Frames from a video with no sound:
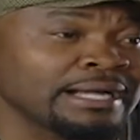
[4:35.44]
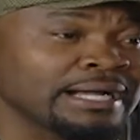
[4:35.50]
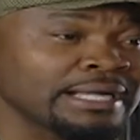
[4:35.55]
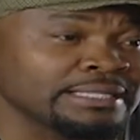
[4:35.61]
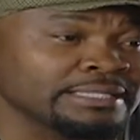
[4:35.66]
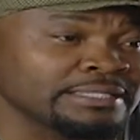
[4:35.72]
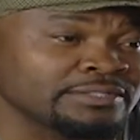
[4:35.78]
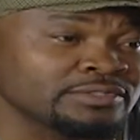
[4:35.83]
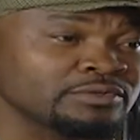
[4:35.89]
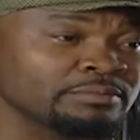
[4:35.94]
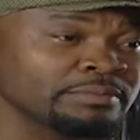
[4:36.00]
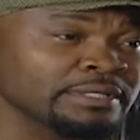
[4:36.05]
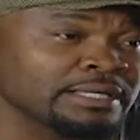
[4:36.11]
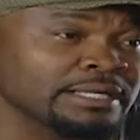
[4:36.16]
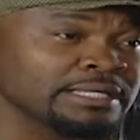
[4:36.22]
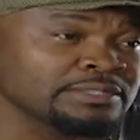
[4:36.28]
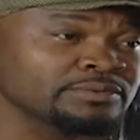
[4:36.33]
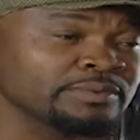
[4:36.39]
artists too,
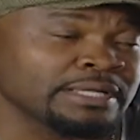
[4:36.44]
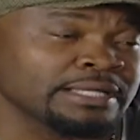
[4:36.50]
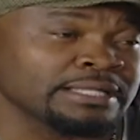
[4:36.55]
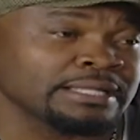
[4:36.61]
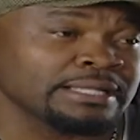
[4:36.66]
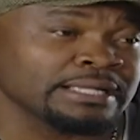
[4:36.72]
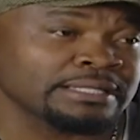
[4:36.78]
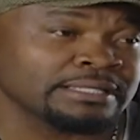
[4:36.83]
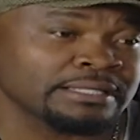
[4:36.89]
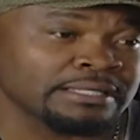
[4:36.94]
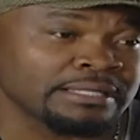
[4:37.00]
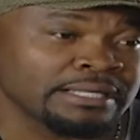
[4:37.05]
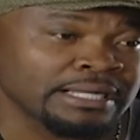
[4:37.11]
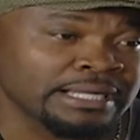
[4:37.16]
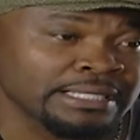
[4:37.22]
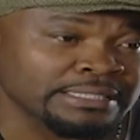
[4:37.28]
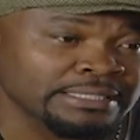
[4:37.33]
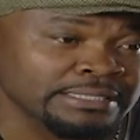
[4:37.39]
because we had a lot of
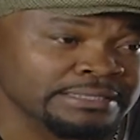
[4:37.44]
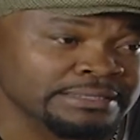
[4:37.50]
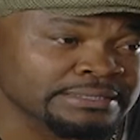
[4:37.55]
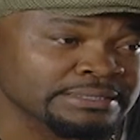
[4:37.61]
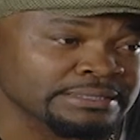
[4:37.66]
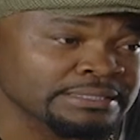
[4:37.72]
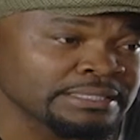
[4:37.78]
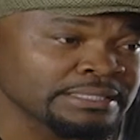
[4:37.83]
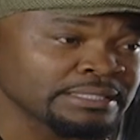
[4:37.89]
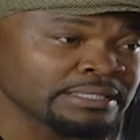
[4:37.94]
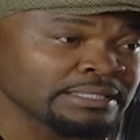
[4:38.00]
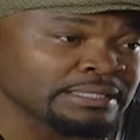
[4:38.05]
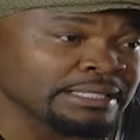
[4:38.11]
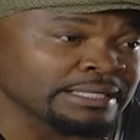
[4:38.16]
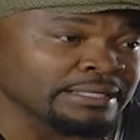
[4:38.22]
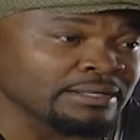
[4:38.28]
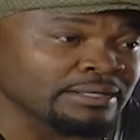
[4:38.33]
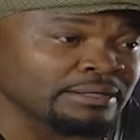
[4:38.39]
artists,
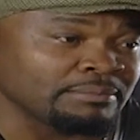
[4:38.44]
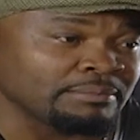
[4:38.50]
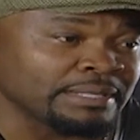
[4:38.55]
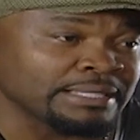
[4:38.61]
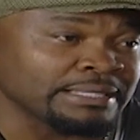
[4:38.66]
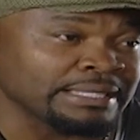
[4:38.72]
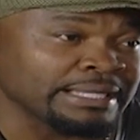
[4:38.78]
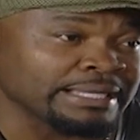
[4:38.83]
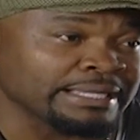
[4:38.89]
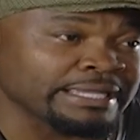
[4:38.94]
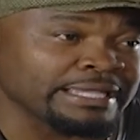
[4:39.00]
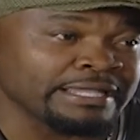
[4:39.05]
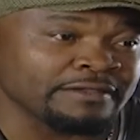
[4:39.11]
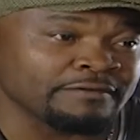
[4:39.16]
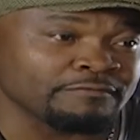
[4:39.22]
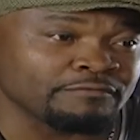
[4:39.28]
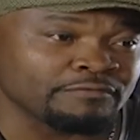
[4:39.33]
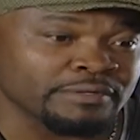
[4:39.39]
like a man like
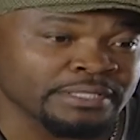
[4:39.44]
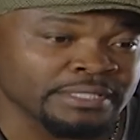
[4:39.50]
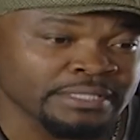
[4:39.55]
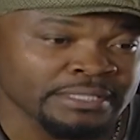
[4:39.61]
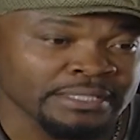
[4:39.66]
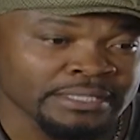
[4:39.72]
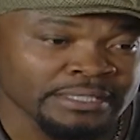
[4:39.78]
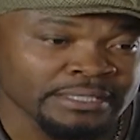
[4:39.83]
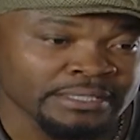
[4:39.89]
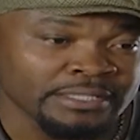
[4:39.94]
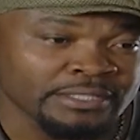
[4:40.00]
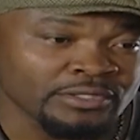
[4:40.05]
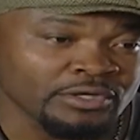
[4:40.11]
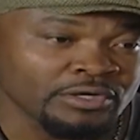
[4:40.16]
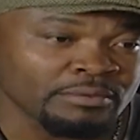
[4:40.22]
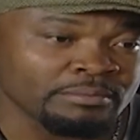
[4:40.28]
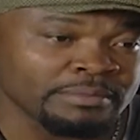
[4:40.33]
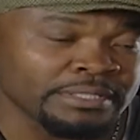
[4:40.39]
Avery, you
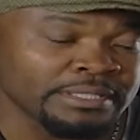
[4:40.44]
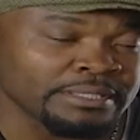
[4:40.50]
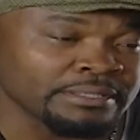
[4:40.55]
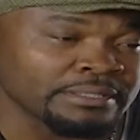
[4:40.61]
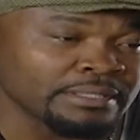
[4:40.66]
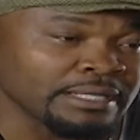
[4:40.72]
know what I mean?